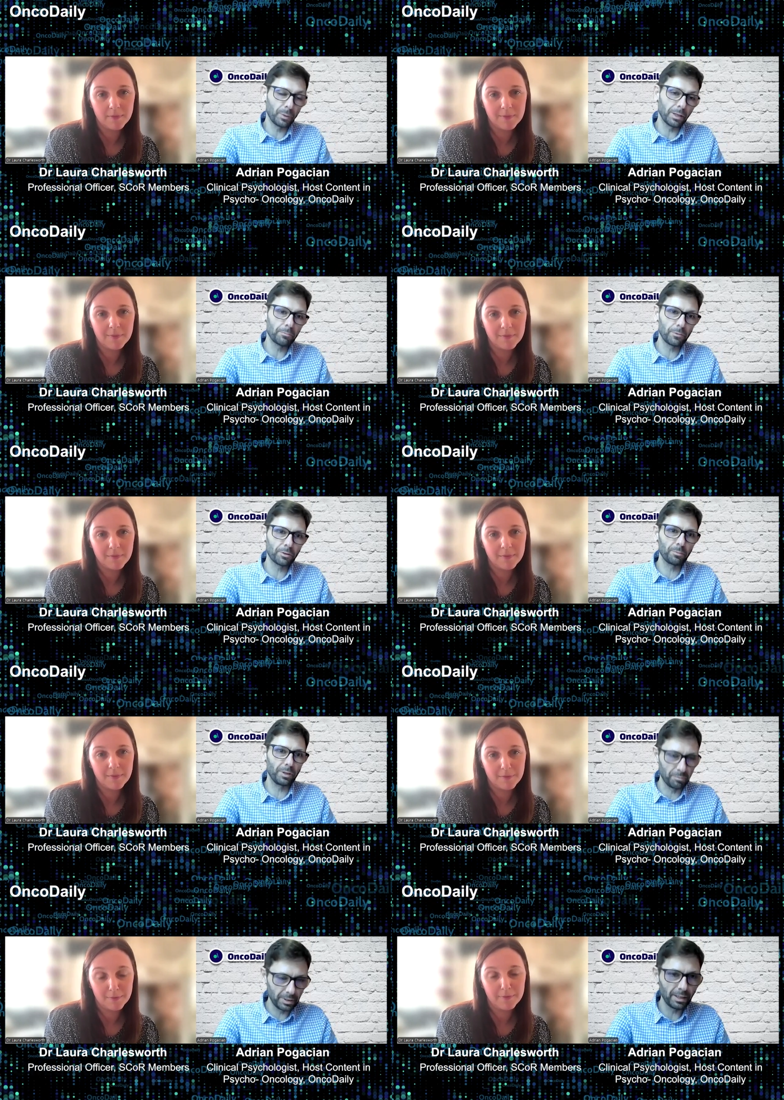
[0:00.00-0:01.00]
Speaker 1: blame or
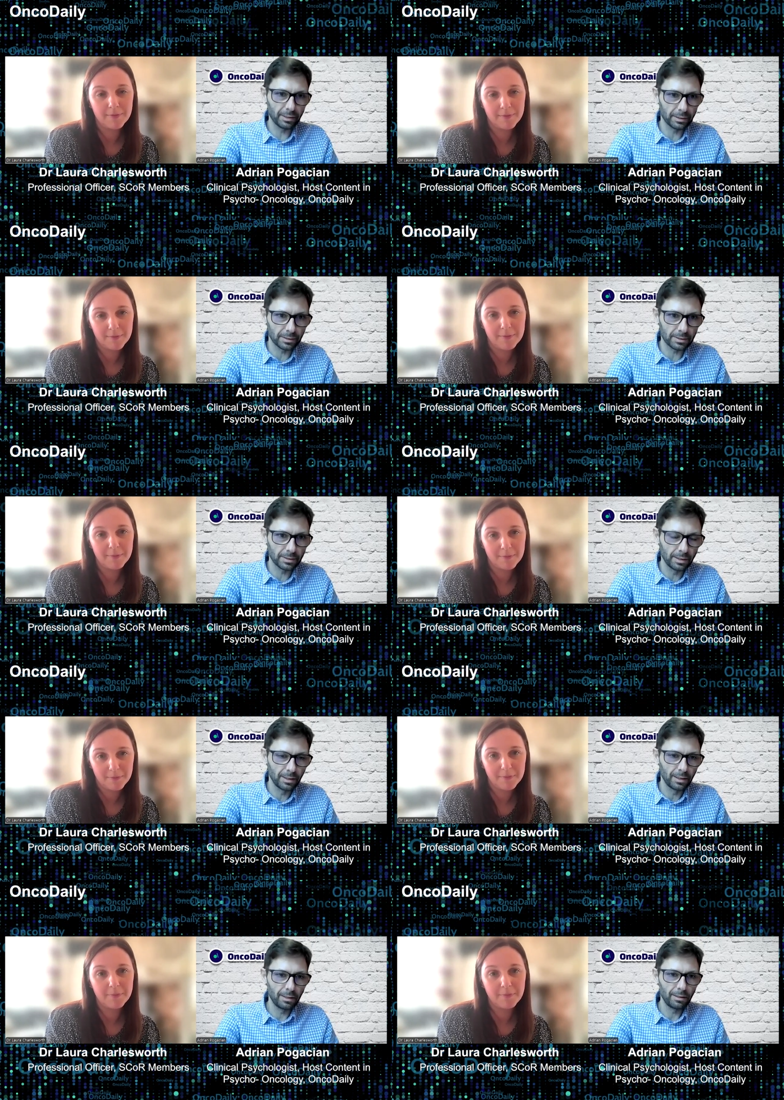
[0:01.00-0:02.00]
blame the others
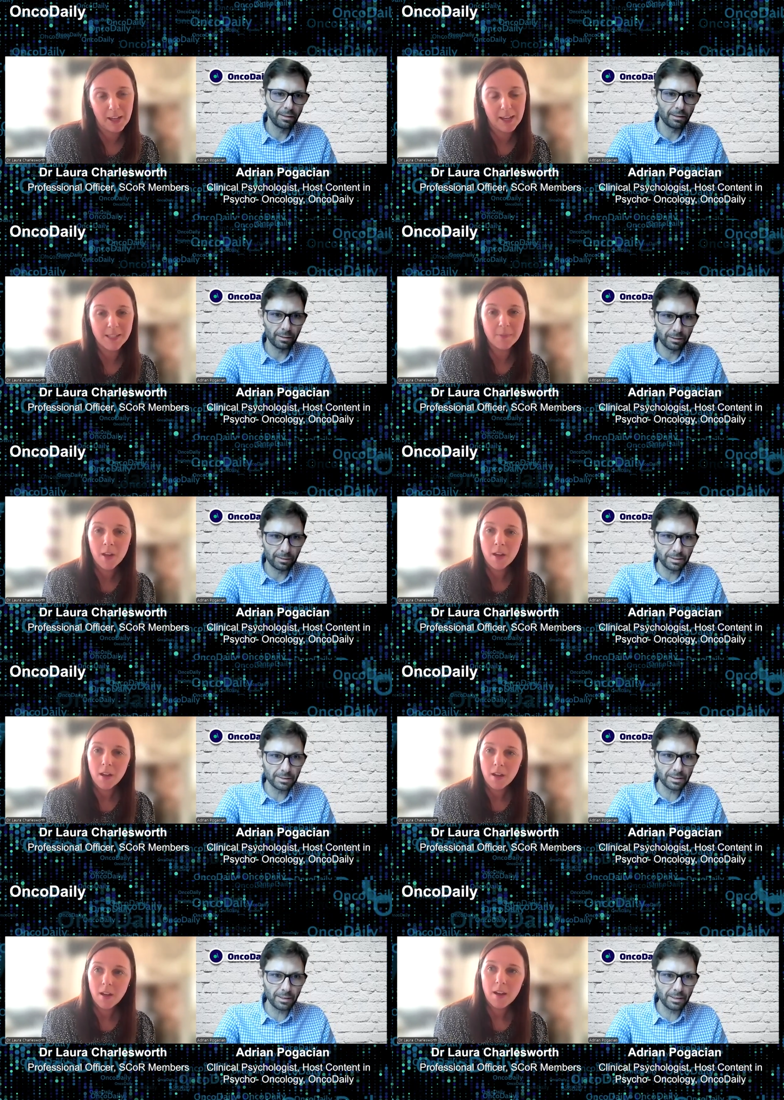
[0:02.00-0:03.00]
yes. in
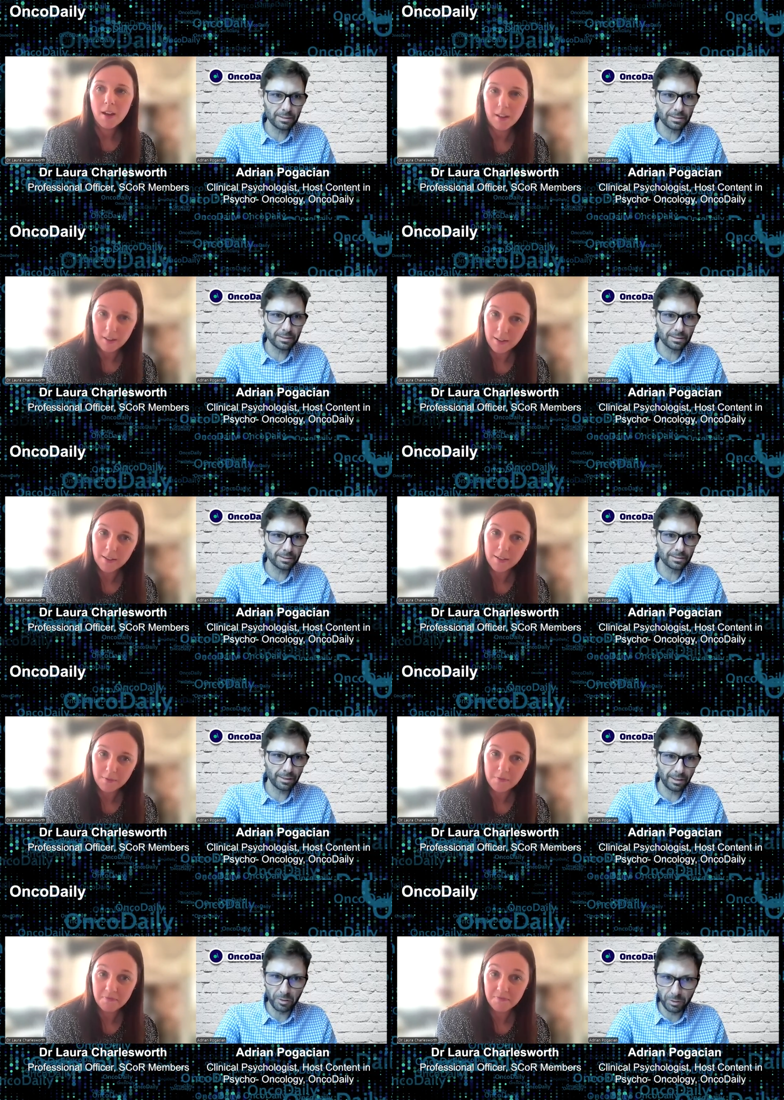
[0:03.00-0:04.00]
this case
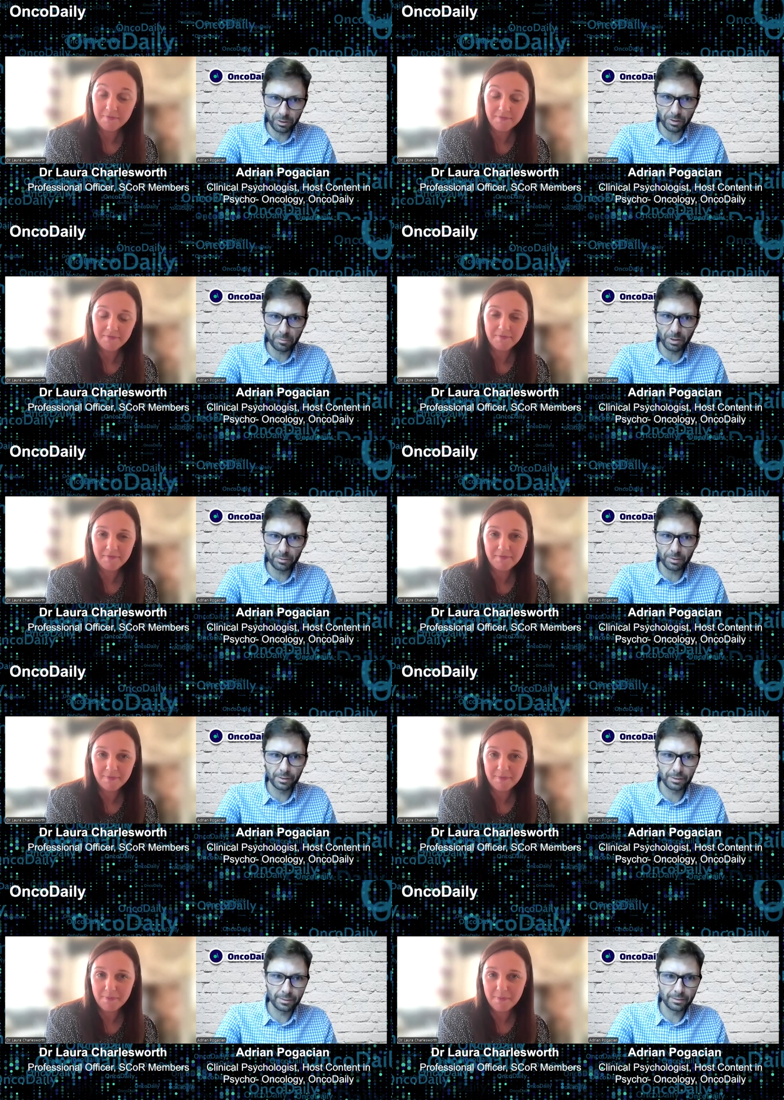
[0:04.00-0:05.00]
can we talk about
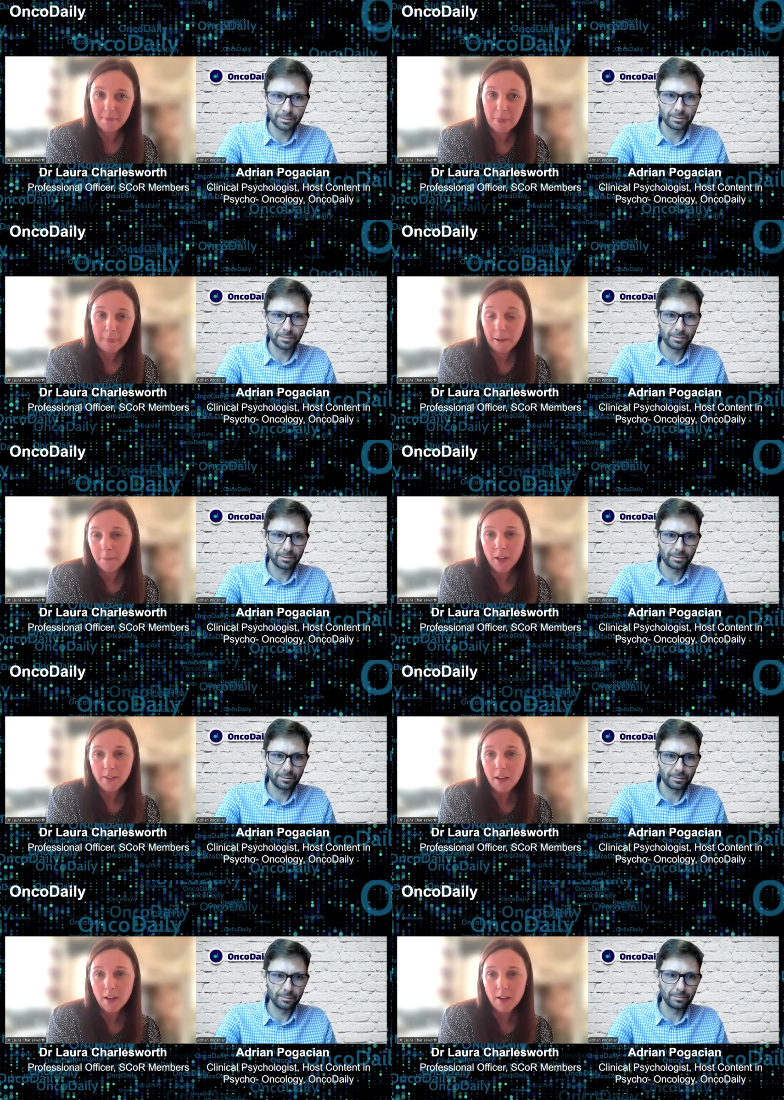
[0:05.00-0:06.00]

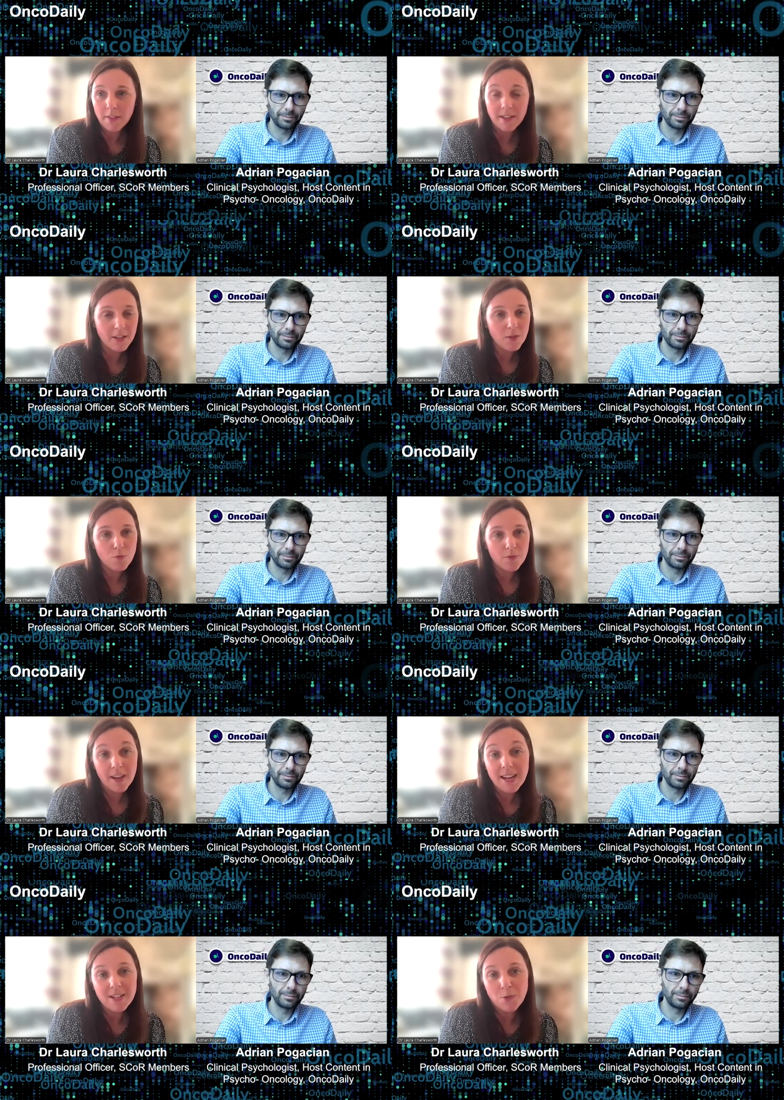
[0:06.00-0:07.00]
Speaker 2: yeah they didn't
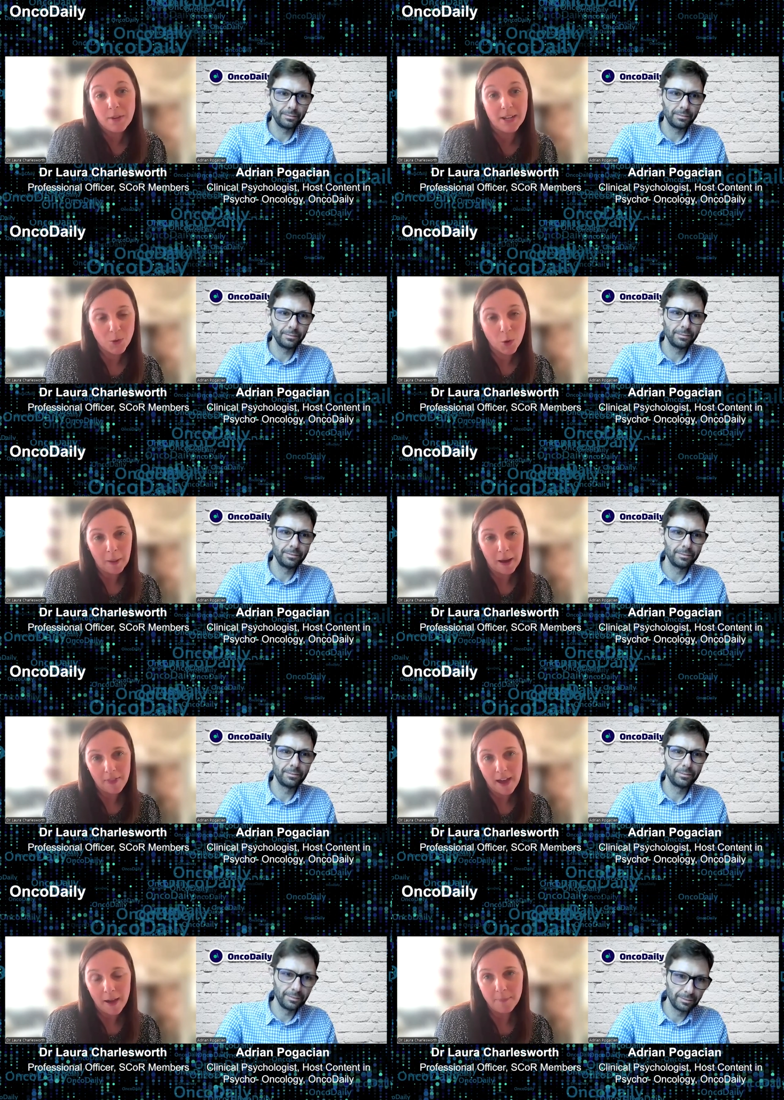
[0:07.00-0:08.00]
they didn't really talk
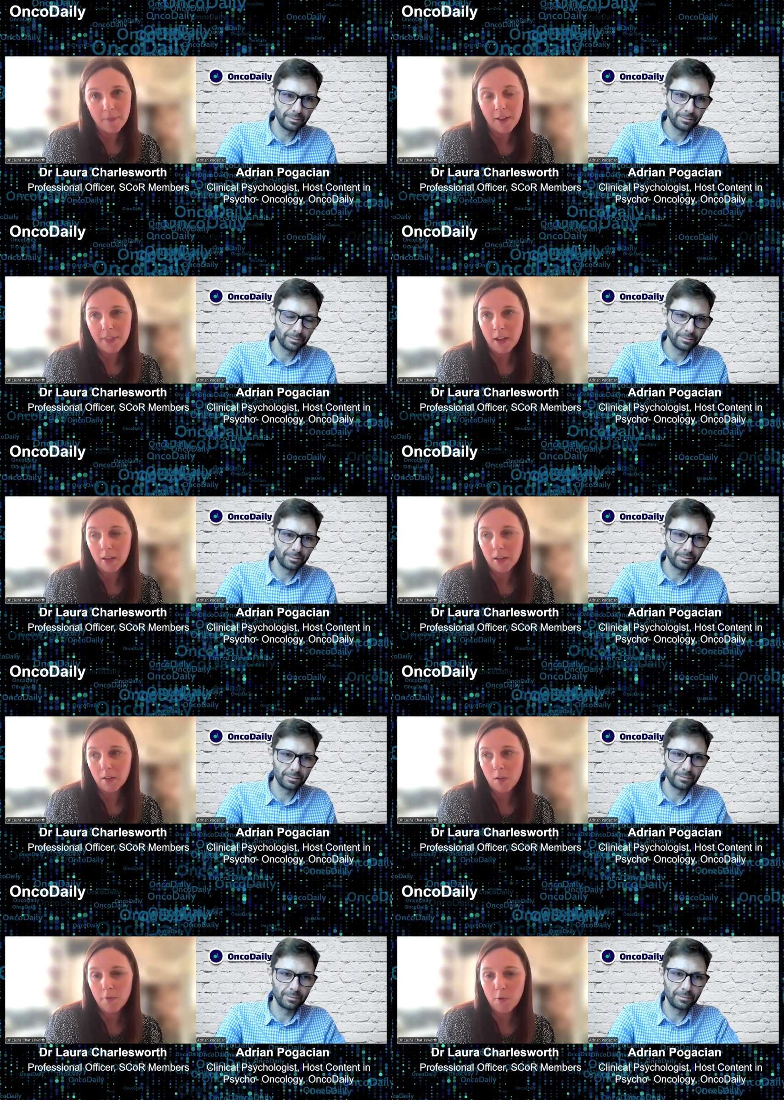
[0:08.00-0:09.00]
about that i
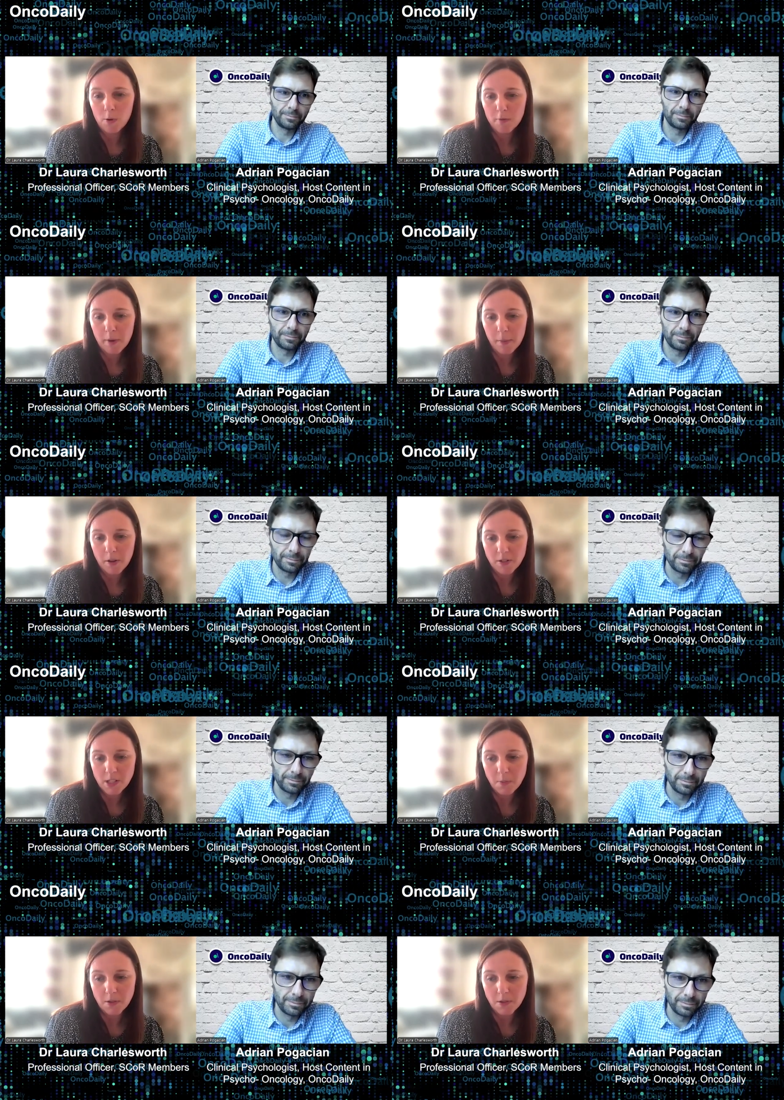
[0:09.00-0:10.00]
think of all of my
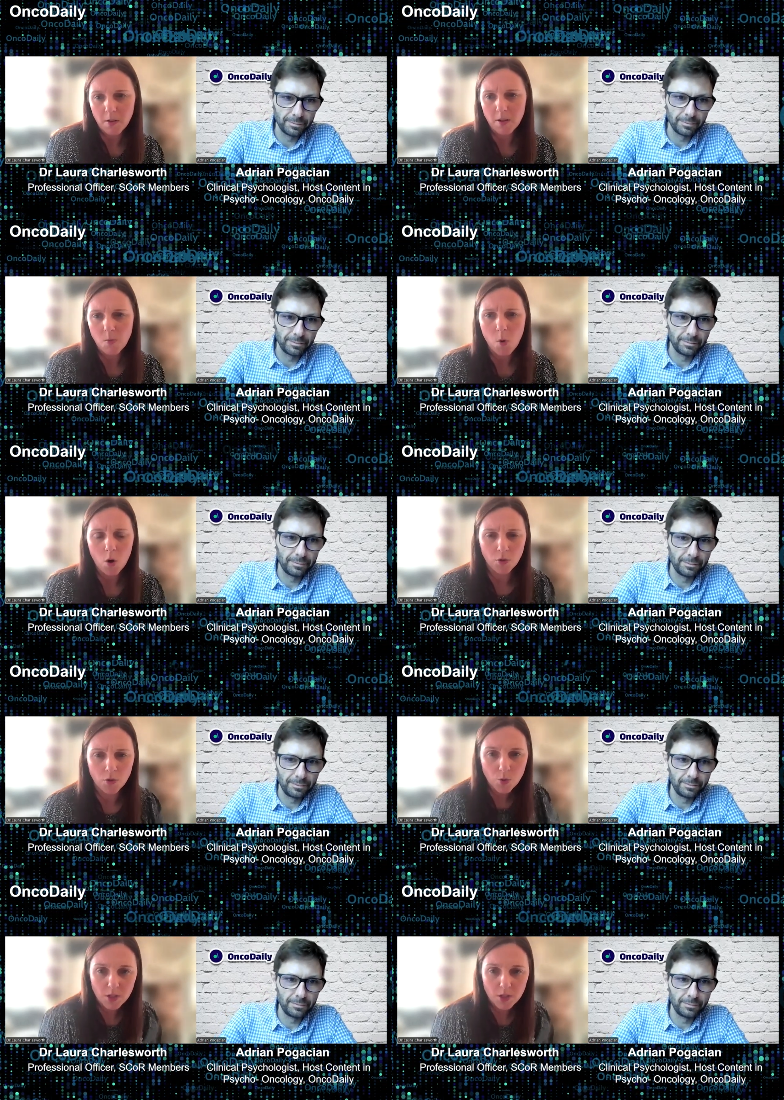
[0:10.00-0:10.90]
participants only one